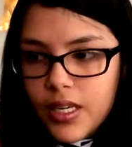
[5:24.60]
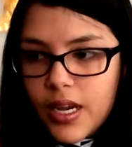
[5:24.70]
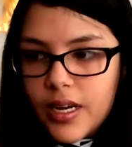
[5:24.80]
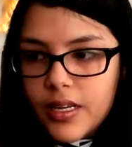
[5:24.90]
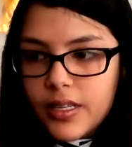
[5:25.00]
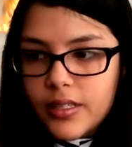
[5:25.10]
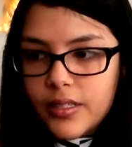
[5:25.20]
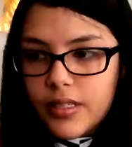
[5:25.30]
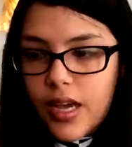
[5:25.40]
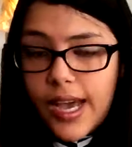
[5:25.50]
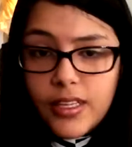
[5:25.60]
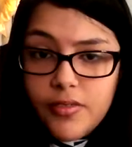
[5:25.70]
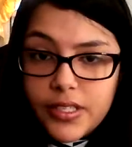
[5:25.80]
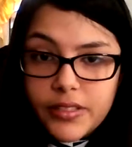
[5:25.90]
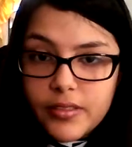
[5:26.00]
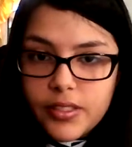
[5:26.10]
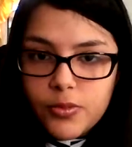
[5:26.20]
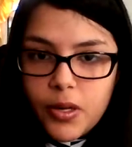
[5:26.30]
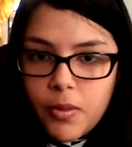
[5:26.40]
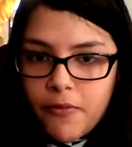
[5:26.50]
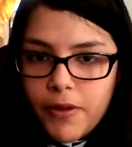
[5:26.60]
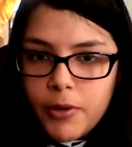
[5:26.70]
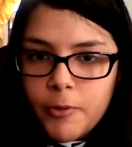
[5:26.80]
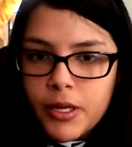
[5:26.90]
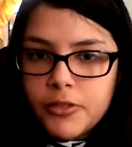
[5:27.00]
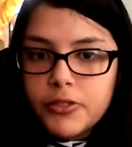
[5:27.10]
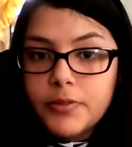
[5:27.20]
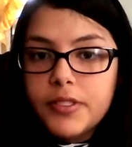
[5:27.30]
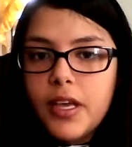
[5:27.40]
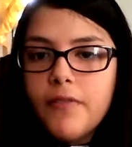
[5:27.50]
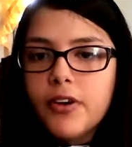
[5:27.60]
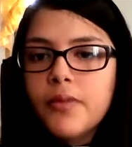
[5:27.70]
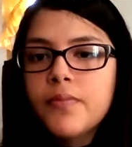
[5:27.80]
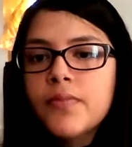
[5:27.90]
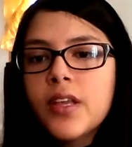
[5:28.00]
and I love it. It's one of my favorite manuscripts ever,